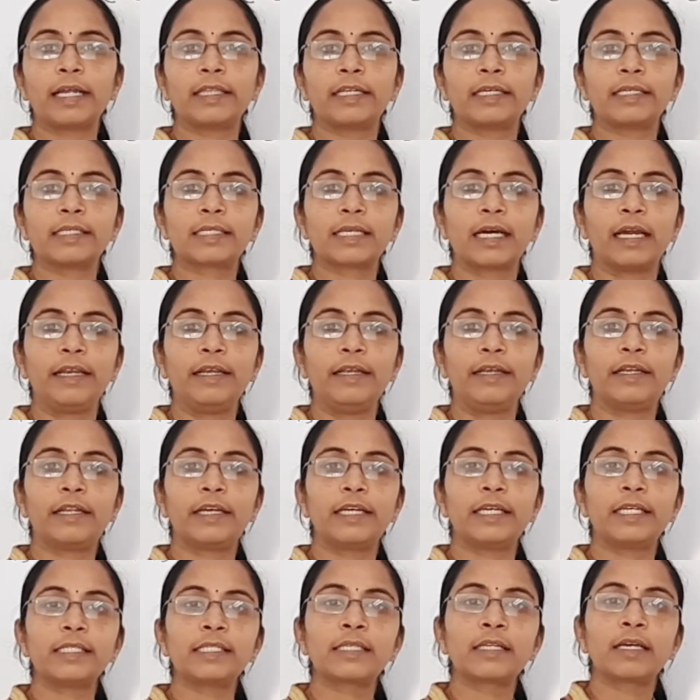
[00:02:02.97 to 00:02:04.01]
the
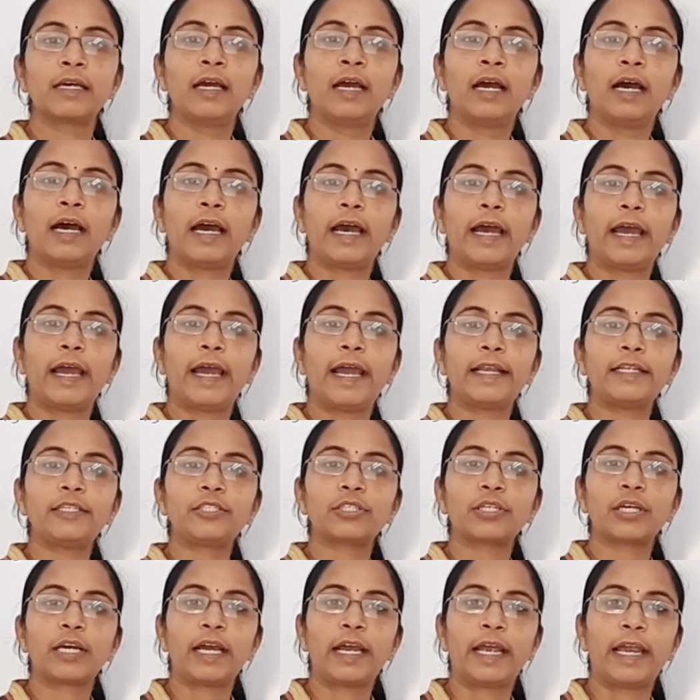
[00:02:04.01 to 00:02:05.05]
scientists Hatch
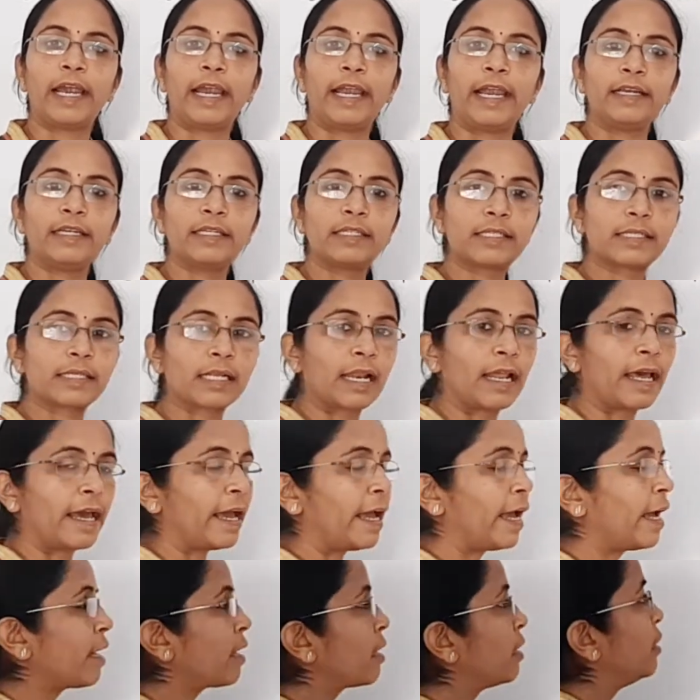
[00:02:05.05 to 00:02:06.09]
and
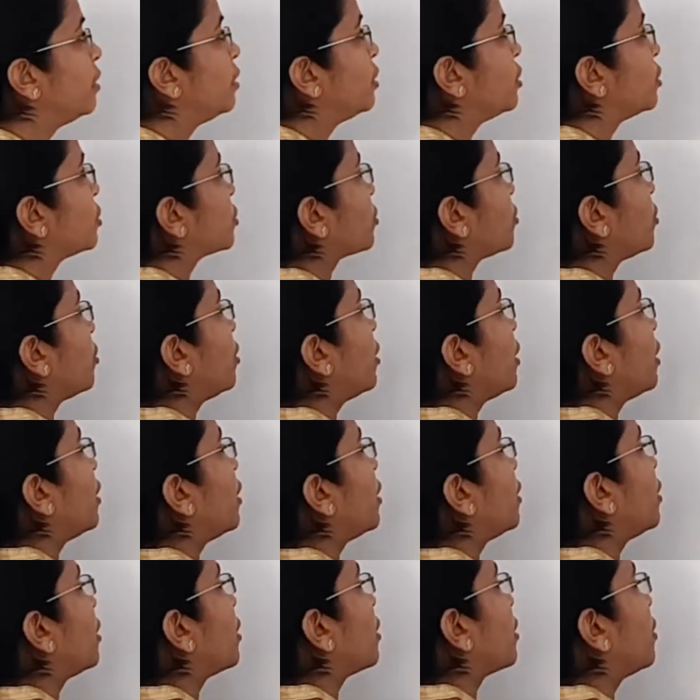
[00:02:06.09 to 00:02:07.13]
Slack. So
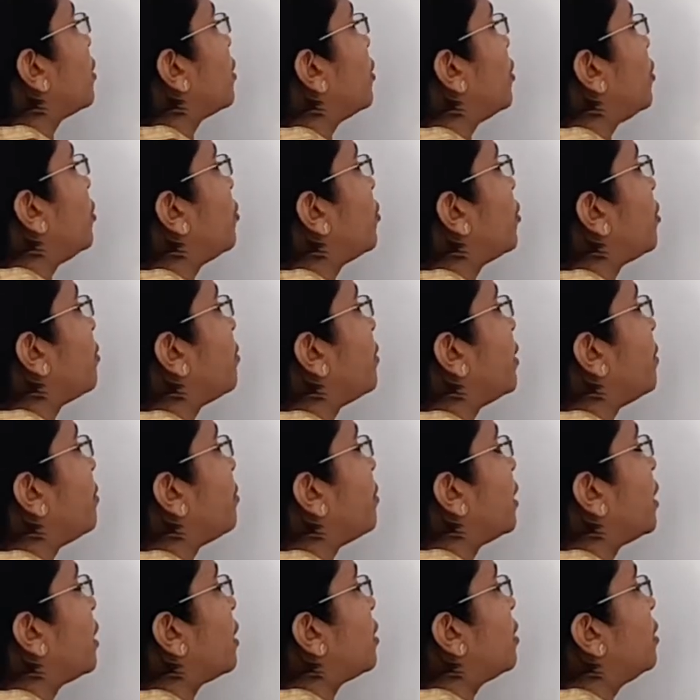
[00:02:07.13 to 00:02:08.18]
here you
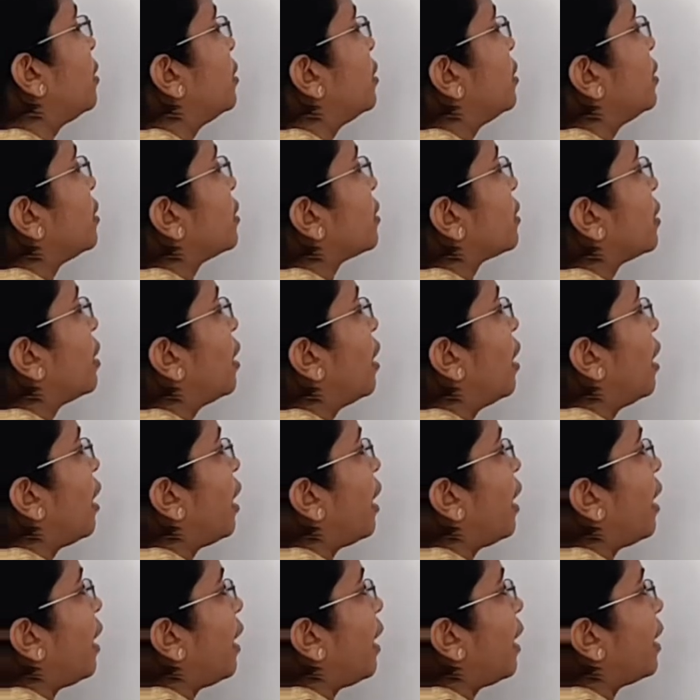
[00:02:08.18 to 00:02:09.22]
remember the
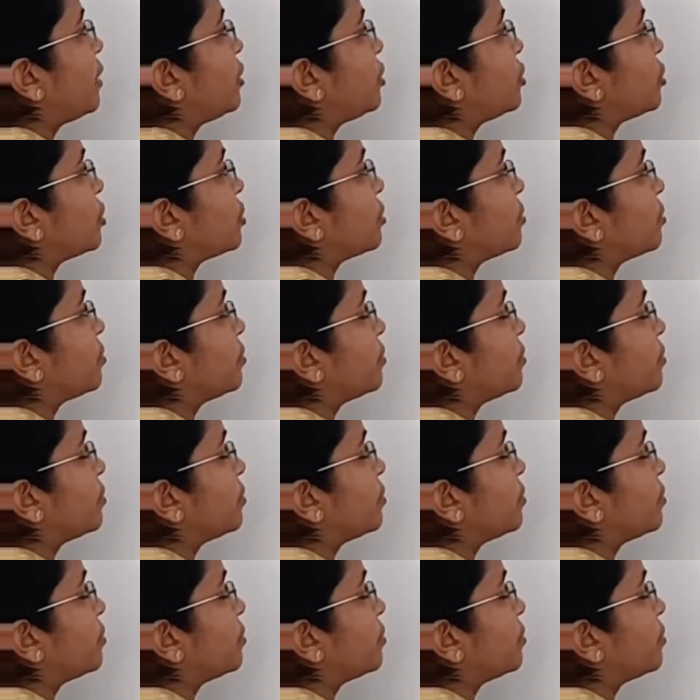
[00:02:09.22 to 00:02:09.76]
Hatch